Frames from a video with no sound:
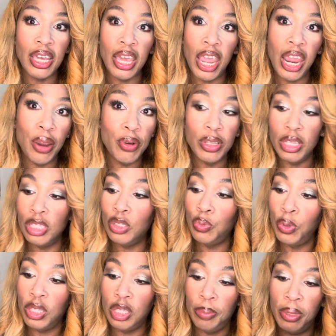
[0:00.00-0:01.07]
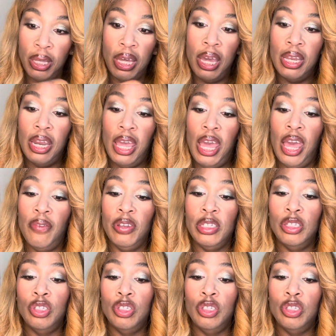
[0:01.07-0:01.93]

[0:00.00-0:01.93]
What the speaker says: carry this with me and have it